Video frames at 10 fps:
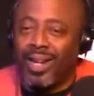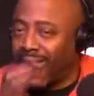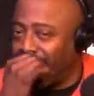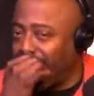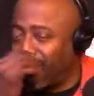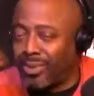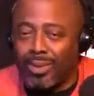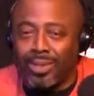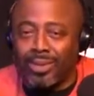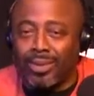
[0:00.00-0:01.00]
I think I was
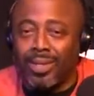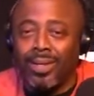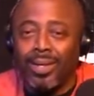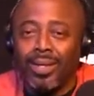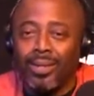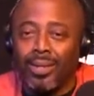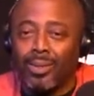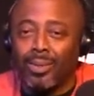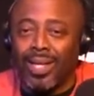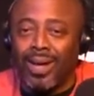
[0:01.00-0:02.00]

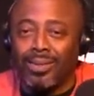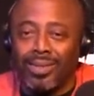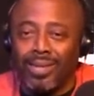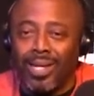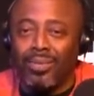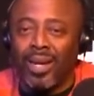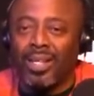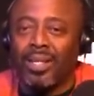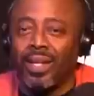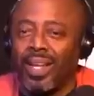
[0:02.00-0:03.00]
32,000 deep
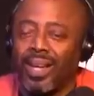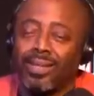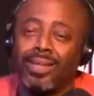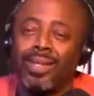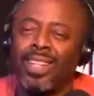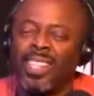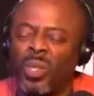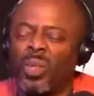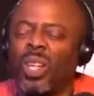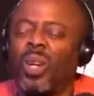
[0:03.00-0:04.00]
right there. Like,
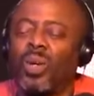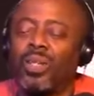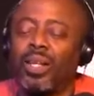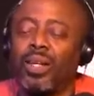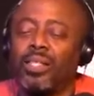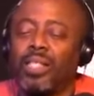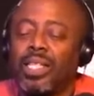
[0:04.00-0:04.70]
she was like, oh, there it is.